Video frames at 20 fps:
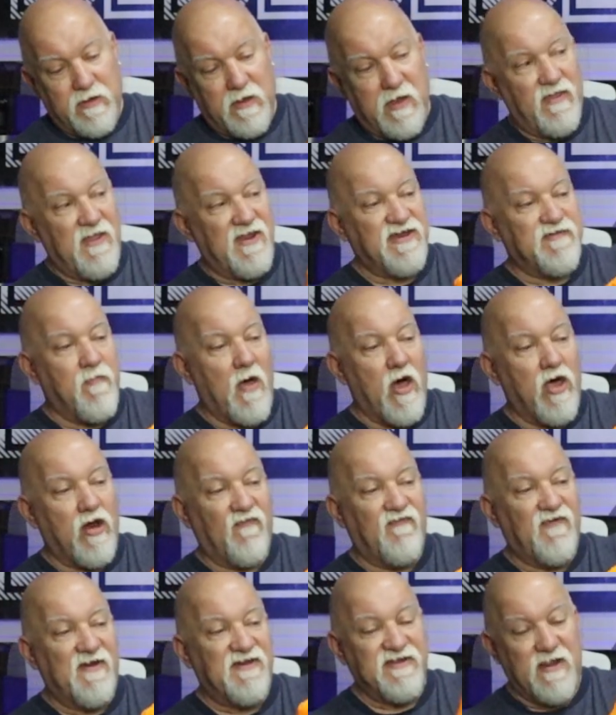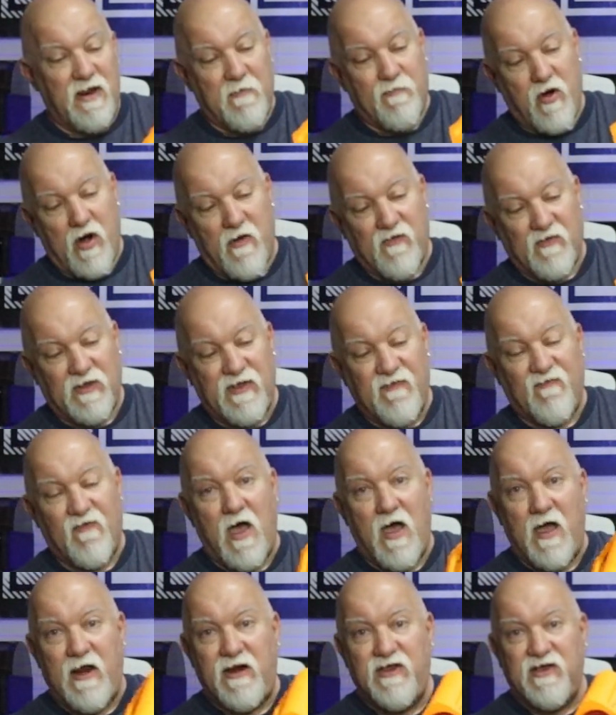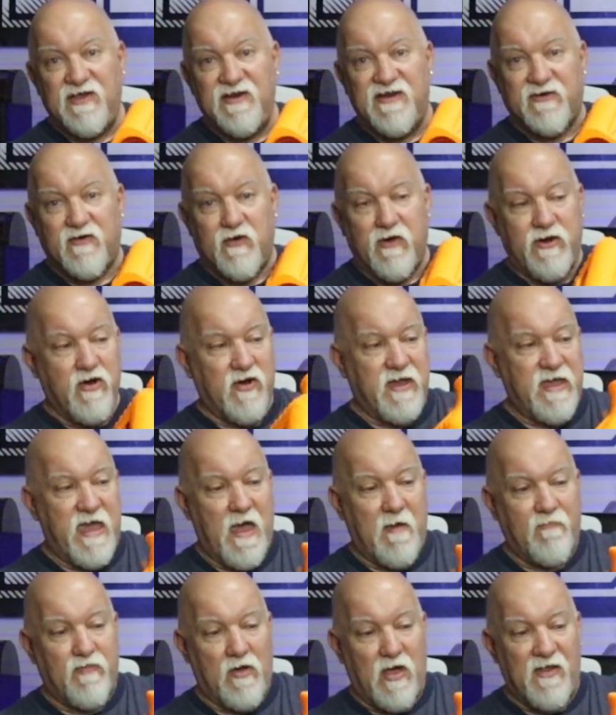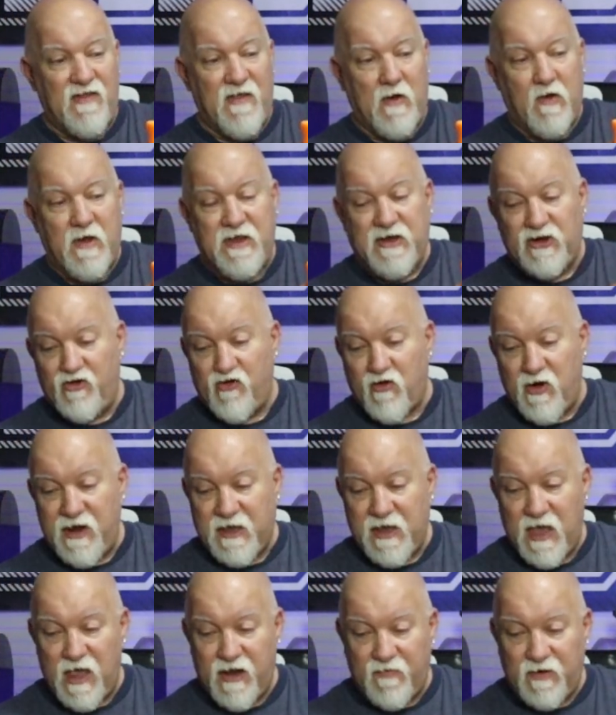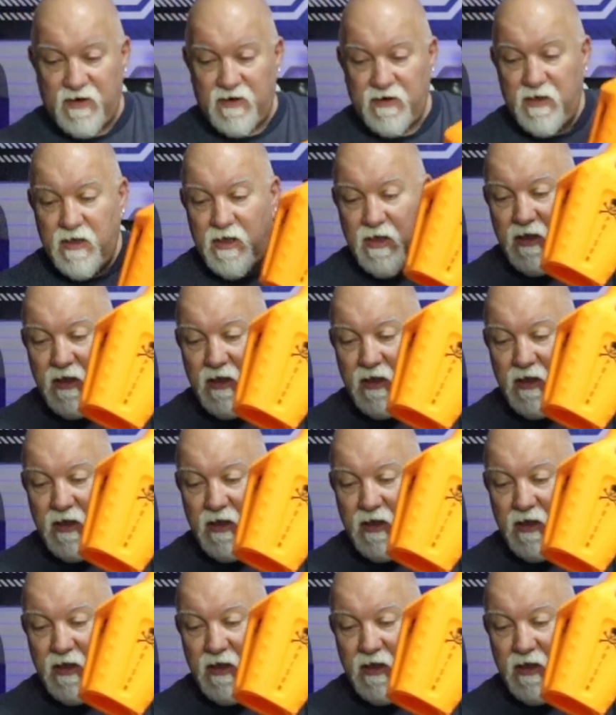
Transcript: And this bottle fits in it perfectly fine. You can screw your cap on, that way you can drink out of it.